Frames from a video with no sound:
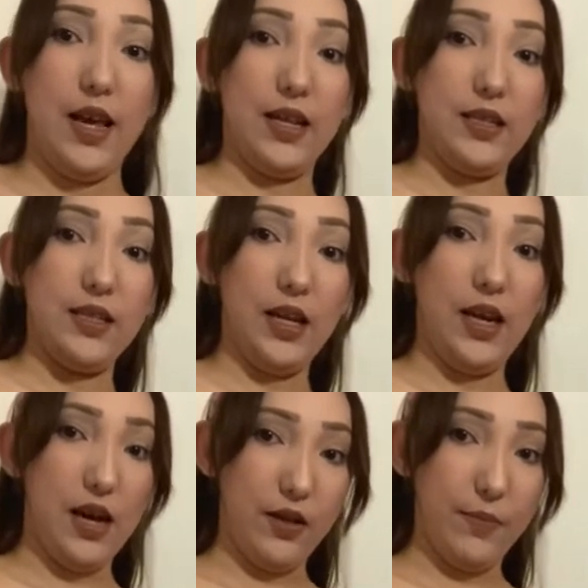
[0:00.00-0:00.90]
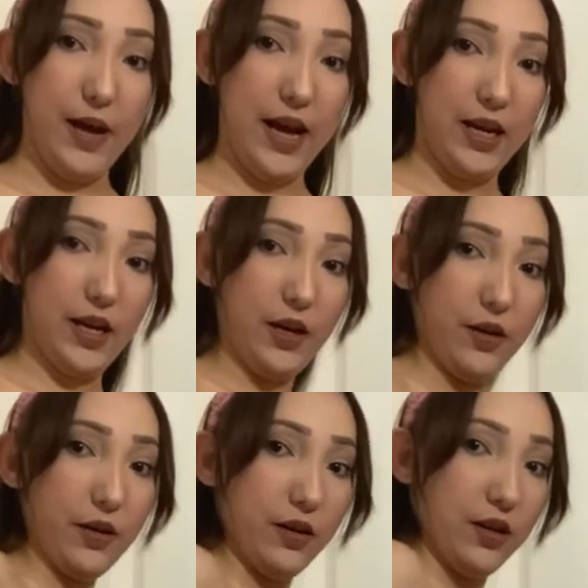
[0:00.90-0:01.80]
And see how the padding
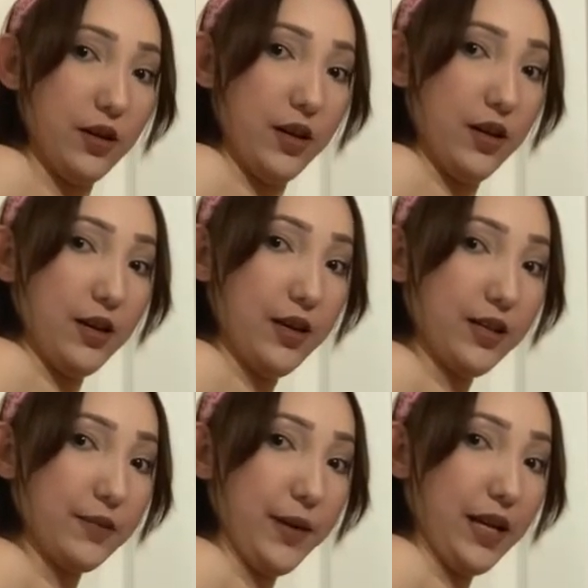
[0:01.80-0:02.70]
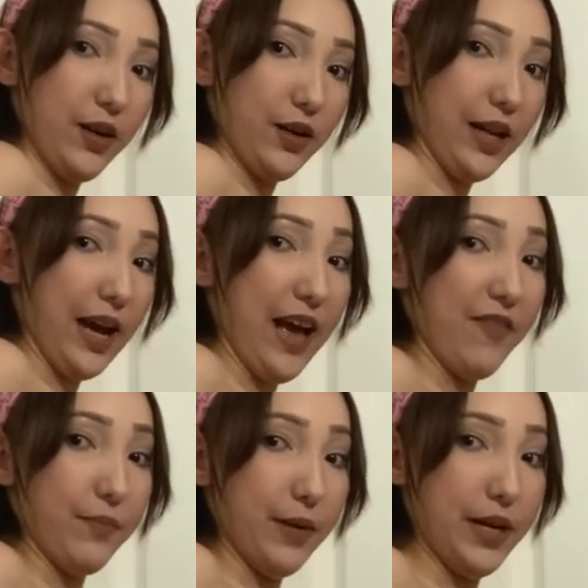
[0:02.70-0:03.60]
here, it doesn't make it look like I
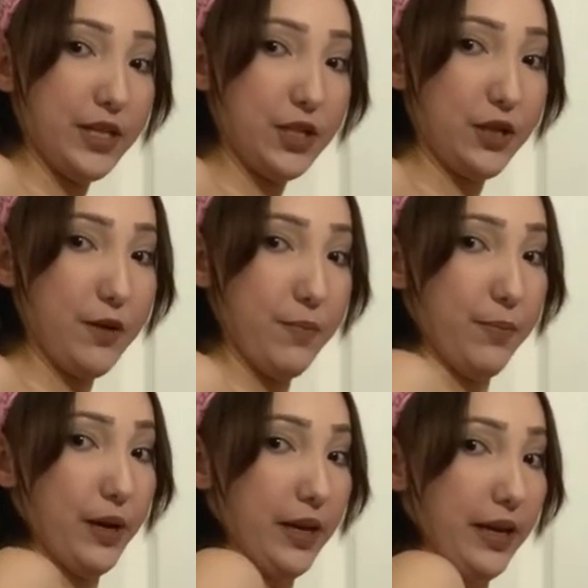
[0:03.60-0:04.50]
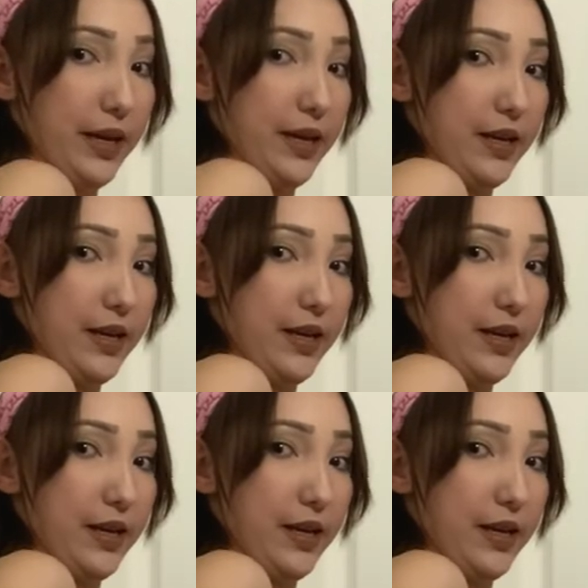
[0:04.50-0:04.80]
have much, but